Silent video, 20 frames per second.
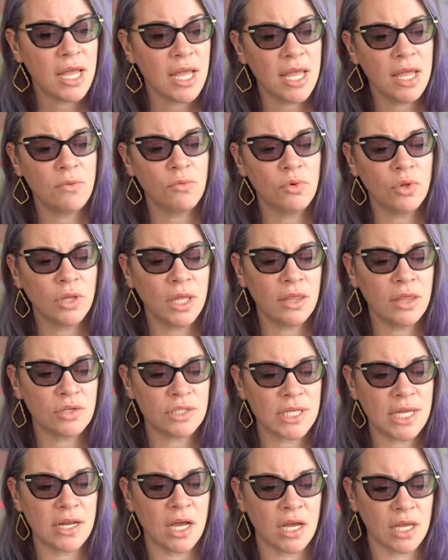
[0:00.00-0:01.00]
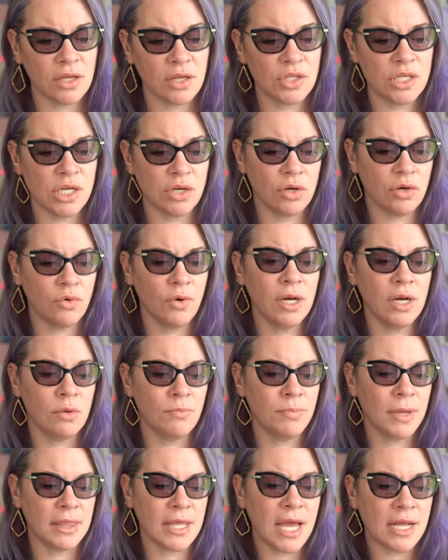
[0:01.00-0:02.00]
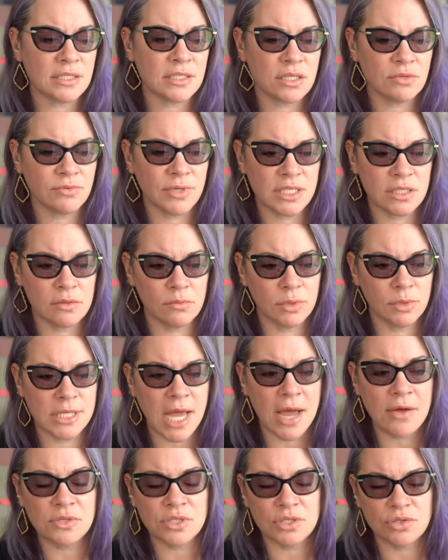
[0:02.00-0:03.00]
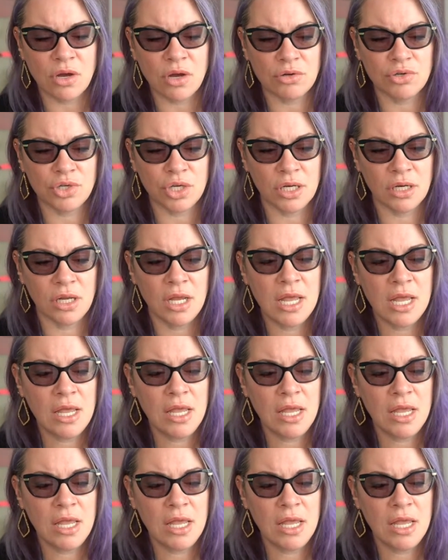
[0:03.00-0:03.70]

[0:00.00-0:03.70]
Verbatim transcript: it will either say not guilty or acquittal, but that's the reasonable doubt instruction.